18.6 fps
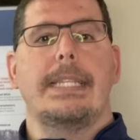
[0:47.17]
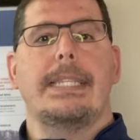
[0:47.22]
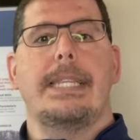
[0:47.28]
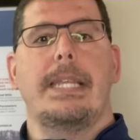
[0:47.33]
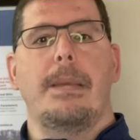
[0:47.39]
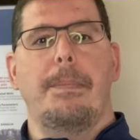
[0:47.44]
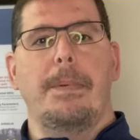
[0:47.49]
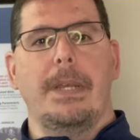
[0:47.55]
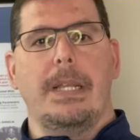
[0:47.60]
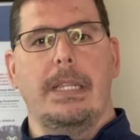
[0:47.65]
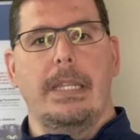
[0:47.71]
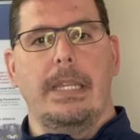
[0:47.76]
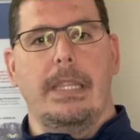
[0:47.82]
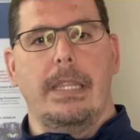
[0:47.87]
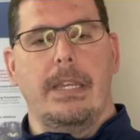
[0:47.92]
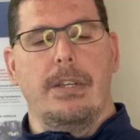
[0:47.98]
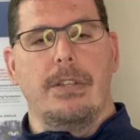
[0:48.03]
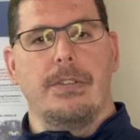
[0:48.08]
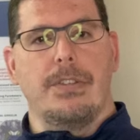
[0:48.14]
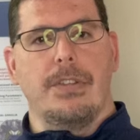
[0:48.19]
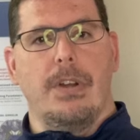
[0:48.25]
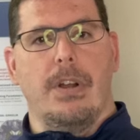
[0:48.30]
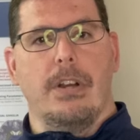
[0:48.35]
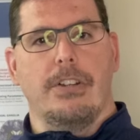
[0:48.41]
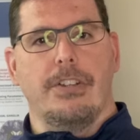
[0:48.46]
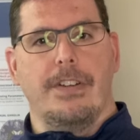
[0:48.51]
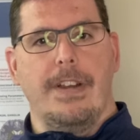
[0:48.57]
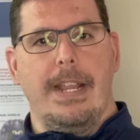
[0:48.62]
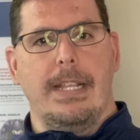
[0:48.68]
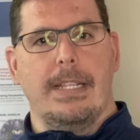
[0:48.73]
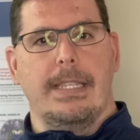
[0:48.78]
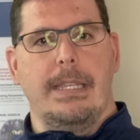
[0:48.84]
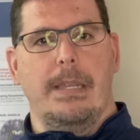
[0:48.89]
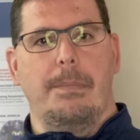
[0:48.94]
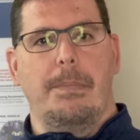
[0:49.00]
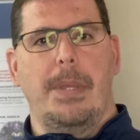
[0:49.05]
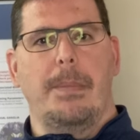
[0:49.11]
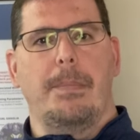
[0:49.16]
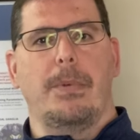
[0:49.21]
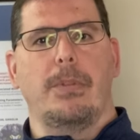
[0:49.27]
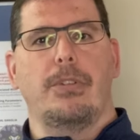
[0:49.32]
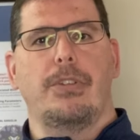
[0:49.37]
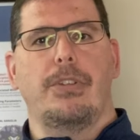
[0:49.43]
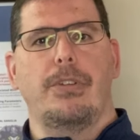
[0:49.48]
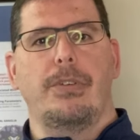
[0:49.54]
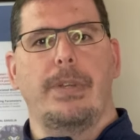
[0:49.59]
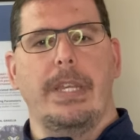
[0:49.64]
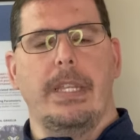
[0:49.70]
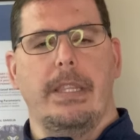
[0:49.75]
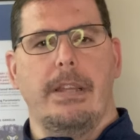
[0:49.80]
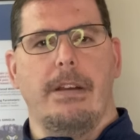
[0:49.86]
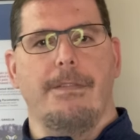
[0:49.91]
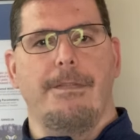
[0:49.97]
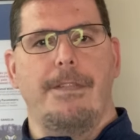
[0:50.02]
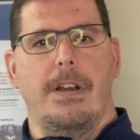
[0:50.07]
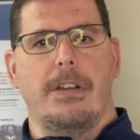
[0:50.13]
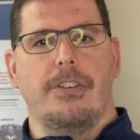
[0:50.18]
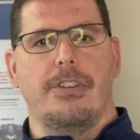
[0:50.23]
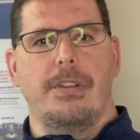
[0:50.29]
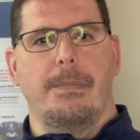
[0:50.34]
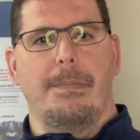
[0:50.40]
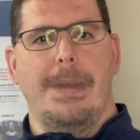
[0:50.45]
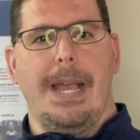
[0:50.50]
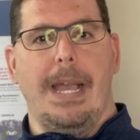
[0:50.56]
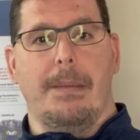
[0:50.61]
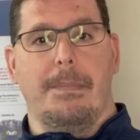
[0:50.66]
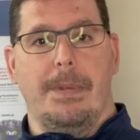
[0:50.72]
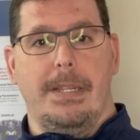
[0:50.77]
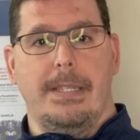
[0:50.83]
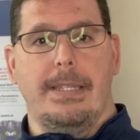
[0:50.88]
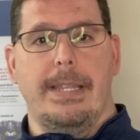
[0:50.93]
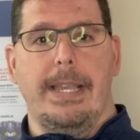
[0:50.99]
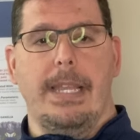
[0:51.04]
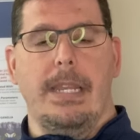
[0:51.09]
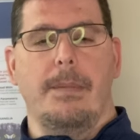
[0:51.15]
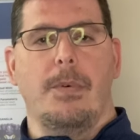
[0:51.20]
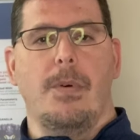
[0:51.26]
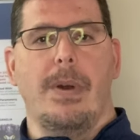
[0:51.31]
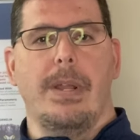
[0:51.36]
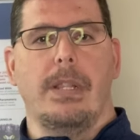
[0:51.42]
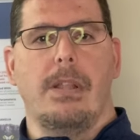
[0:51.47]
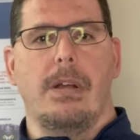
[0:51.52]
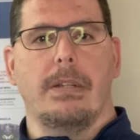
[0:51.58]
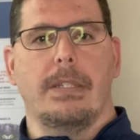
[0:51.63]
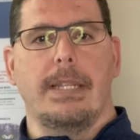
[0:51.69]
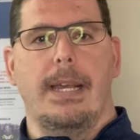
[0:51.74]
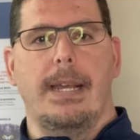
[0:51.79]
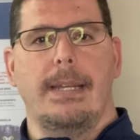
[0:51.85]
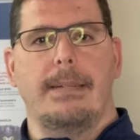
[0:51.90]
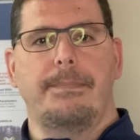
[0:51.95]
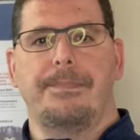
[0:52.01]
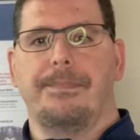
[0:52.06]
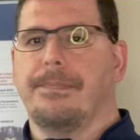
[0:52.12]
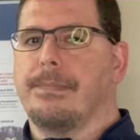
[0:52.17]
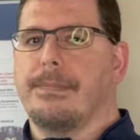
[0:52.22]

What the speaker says: Typically, those are transient. People do get their function back, but it's taken him quite a long time.